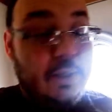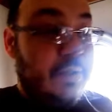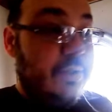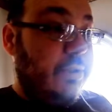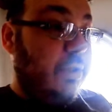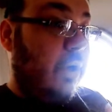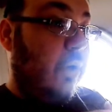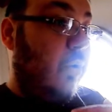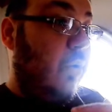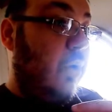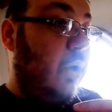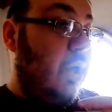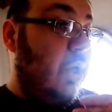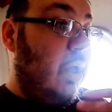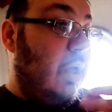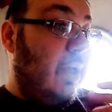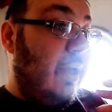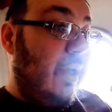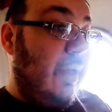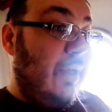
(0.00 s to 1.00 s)
So,
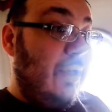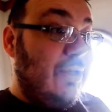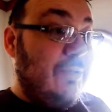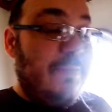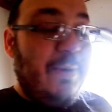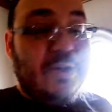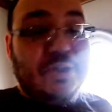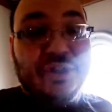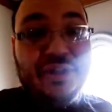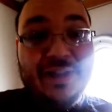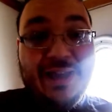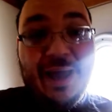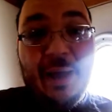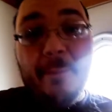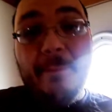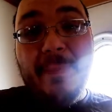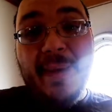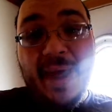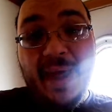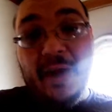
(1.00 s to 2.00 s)
especially how
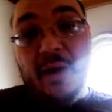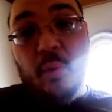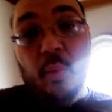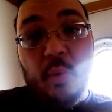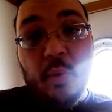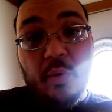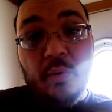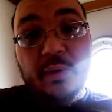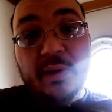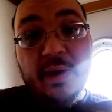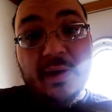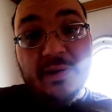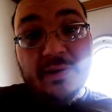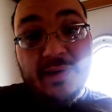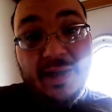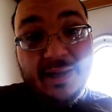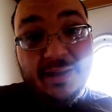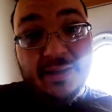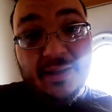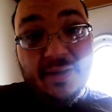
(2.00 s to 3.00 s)
bad a wound is
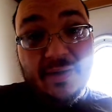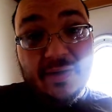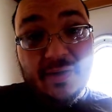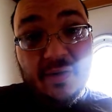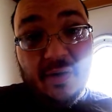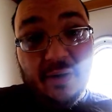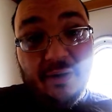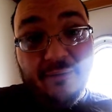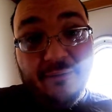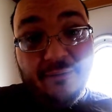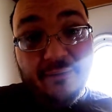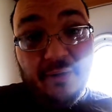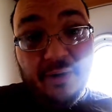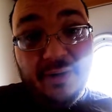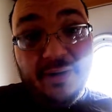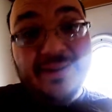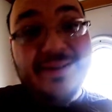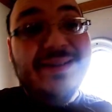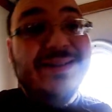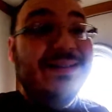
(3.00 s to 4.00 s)
like this on the foot,